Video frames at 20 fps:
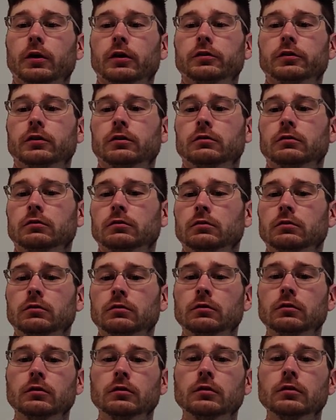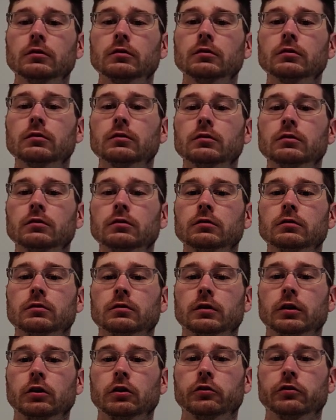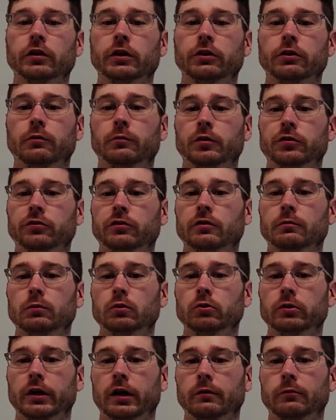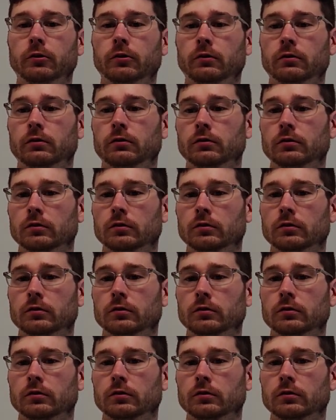plugged in. It looks like you're missing the blue cable.